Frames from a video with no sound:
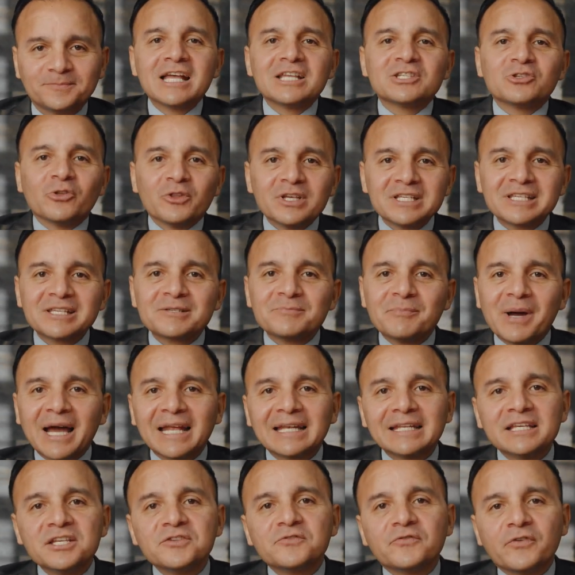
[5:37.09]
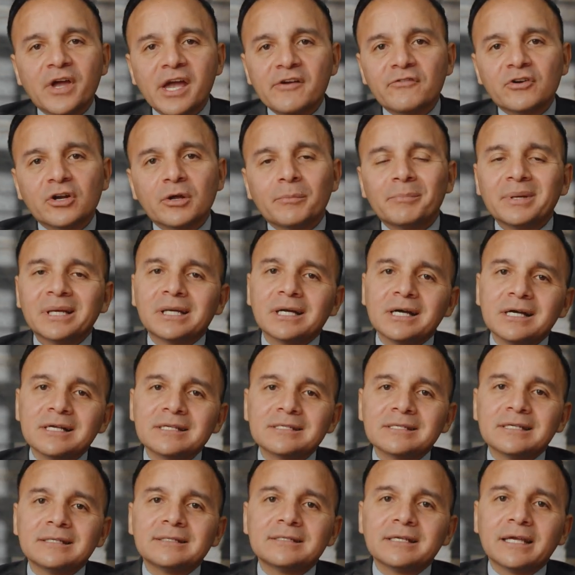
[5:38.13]
So this is my least favorite
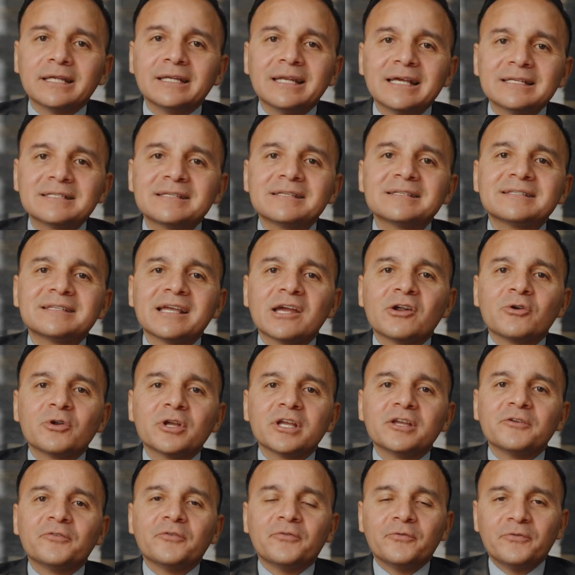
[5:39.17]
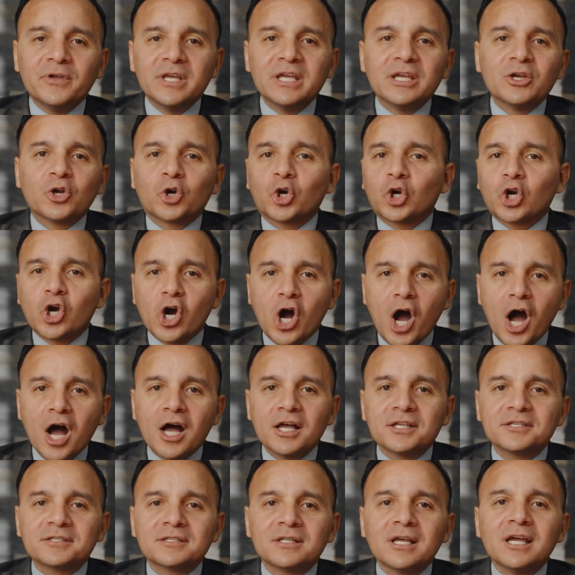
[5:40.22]
because it's a necessary fee or
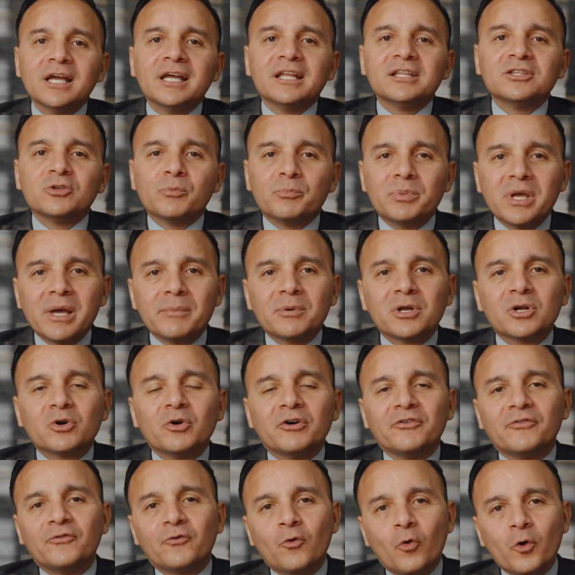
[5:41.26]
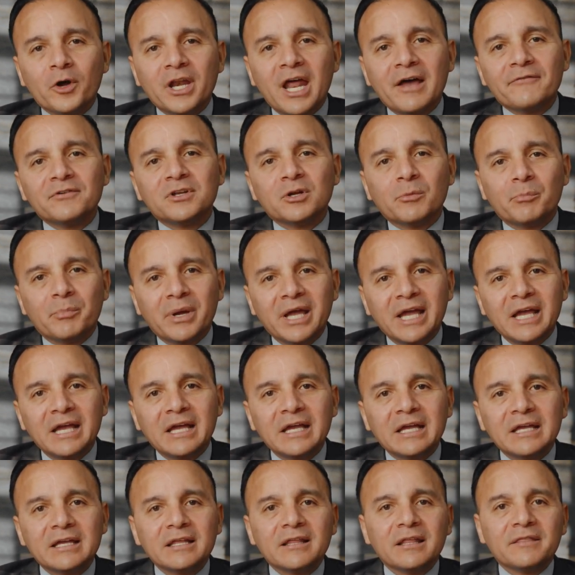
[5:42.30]
cost to be able to avoid having to
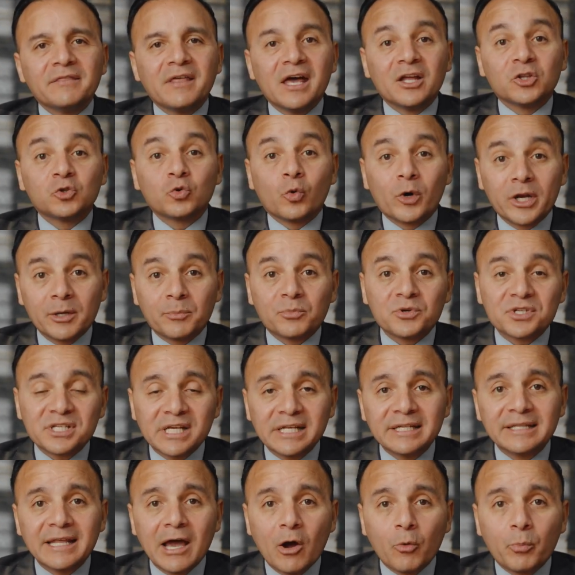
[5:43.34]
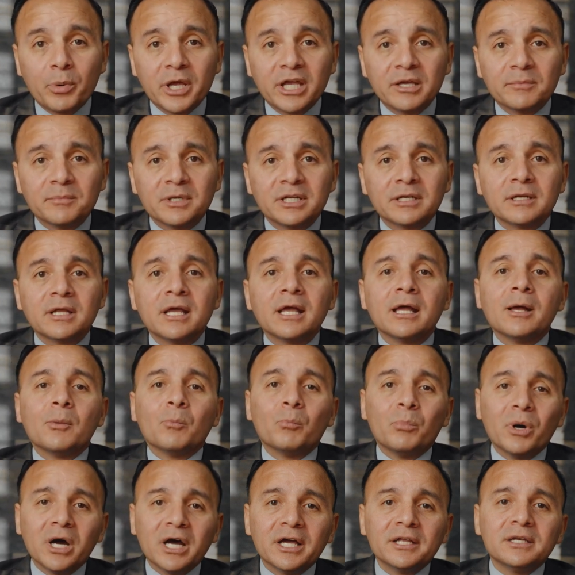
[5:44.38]
pay that 20% down payment,
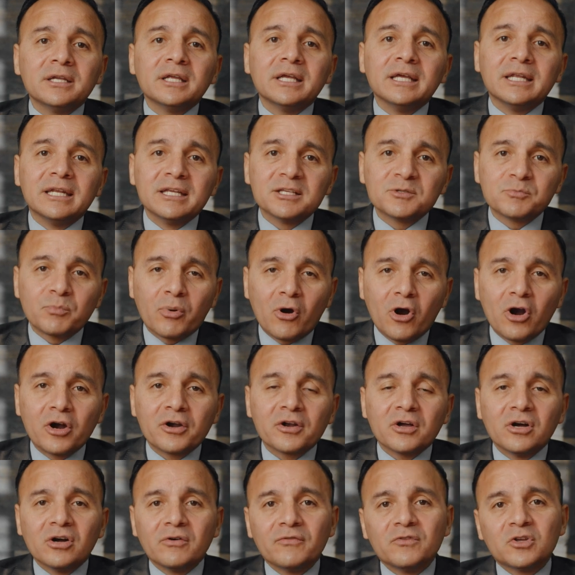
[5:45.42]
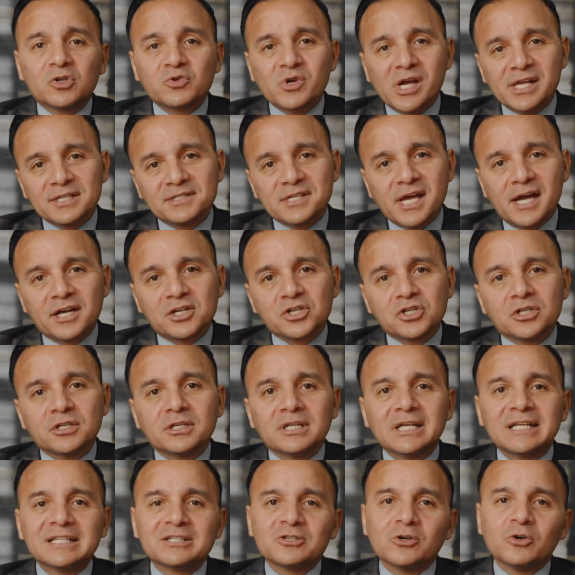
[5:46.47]
but it is part of the
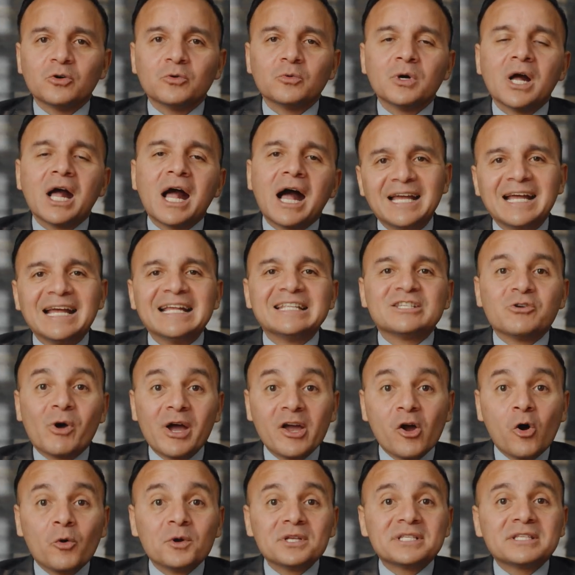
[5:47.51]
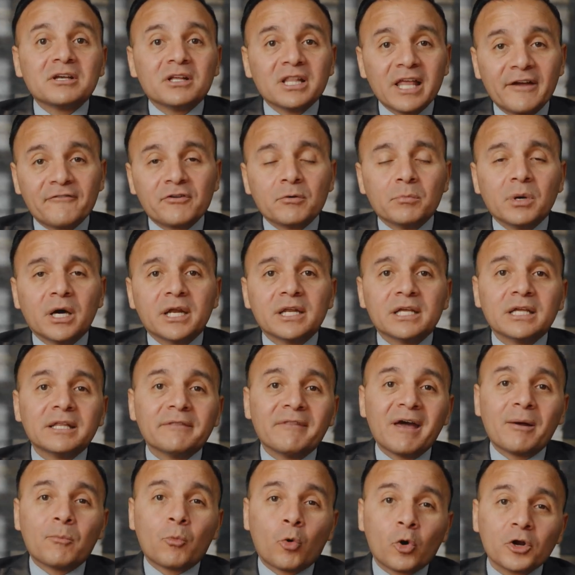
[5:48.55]
transaction. And so I always tell everybody
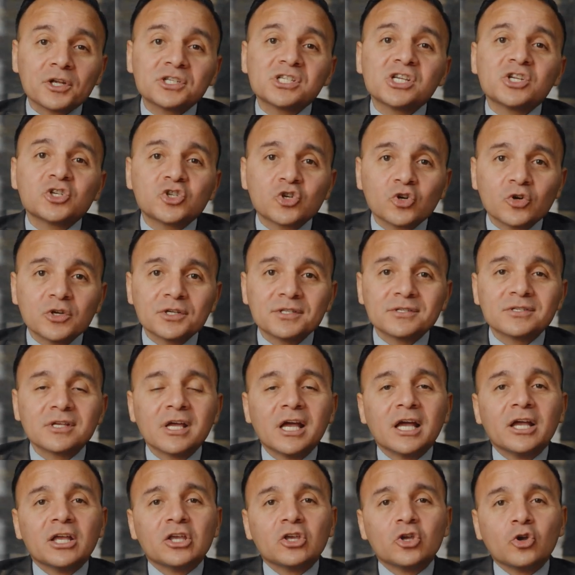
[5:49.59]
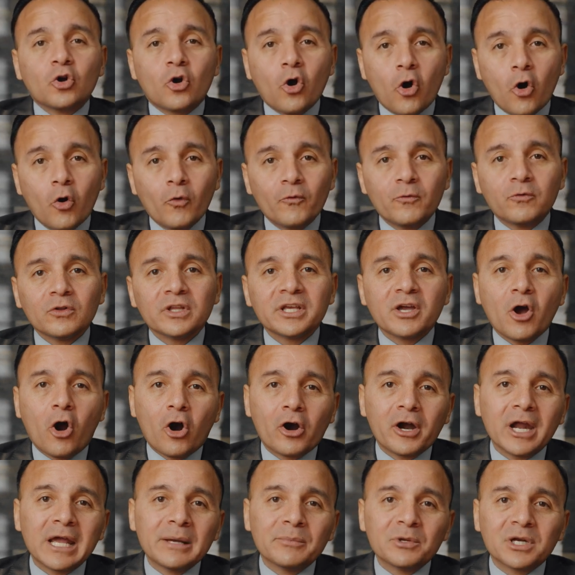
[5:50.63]
that mortgage insurance, you hopefully
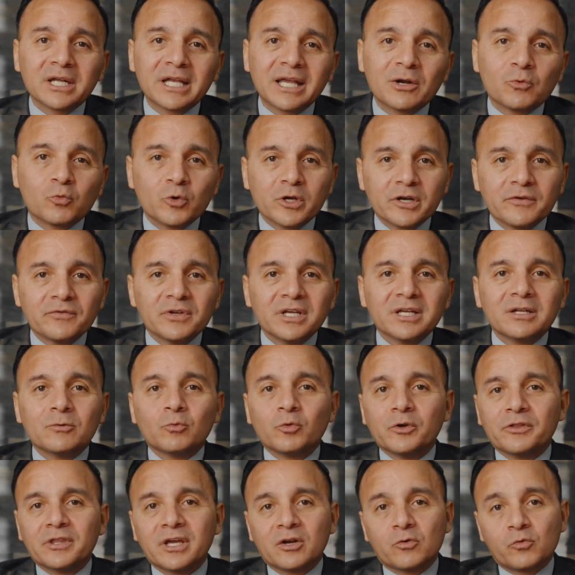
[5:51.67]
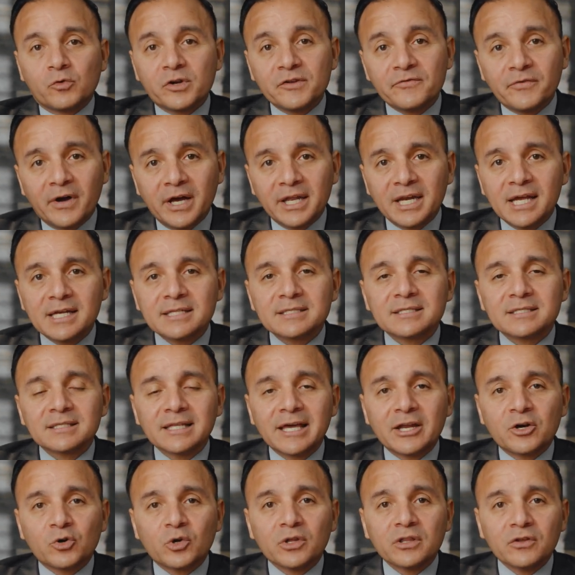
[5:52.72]
are able to get rid of it with a refinance
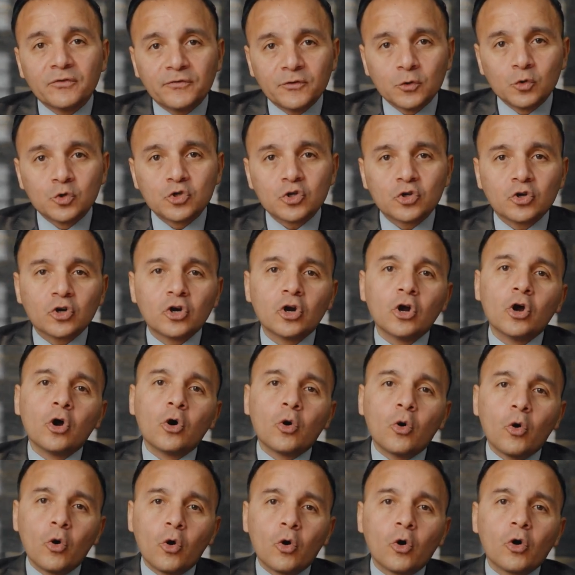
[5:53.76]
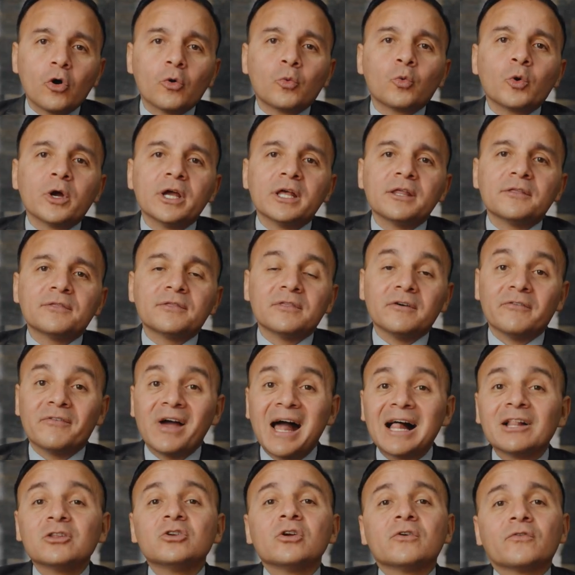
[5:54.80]
later in the future, or with the
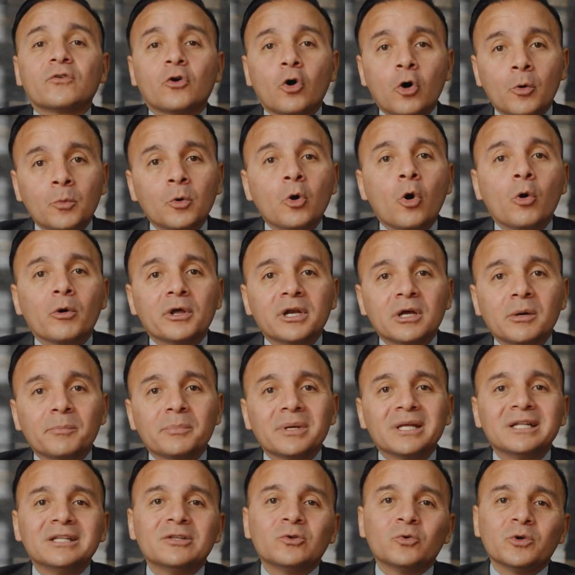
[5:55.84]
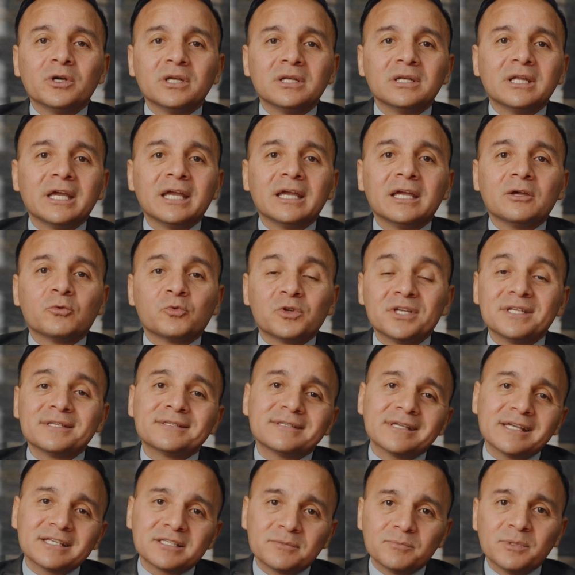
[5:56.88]
value of your home going up and doing a
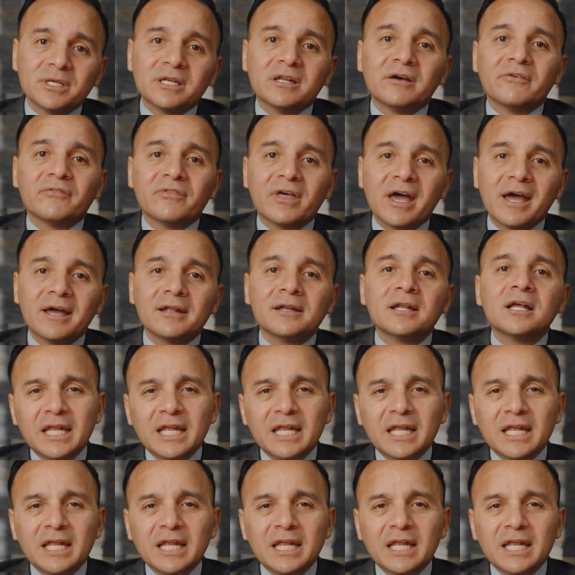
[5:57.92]
reassessment of that.